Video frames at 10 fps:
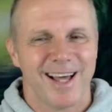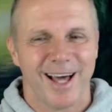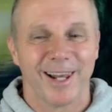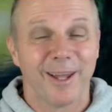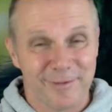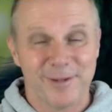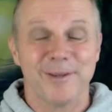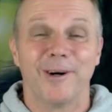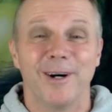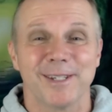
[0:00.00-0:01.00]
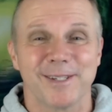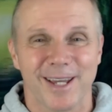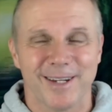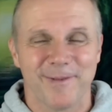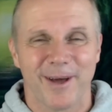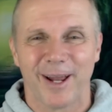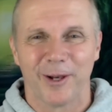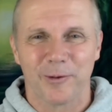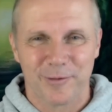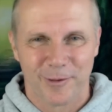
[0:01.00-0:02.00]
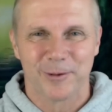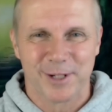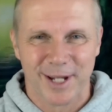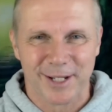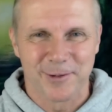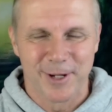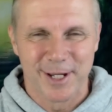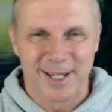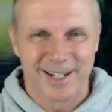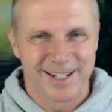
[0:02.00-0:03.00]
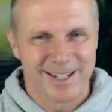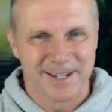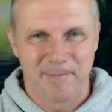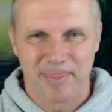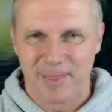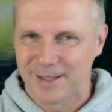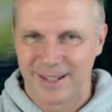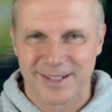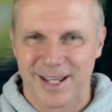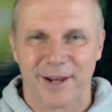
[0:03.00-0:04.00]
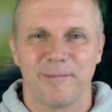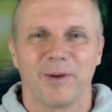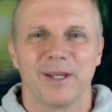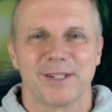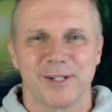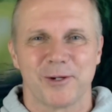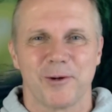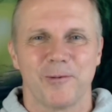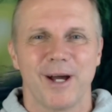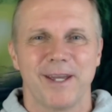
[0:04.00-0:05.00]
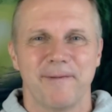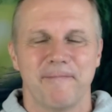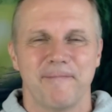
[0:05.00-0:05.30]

I love you guys, and I look forward to next week, and a ton of blessings your way.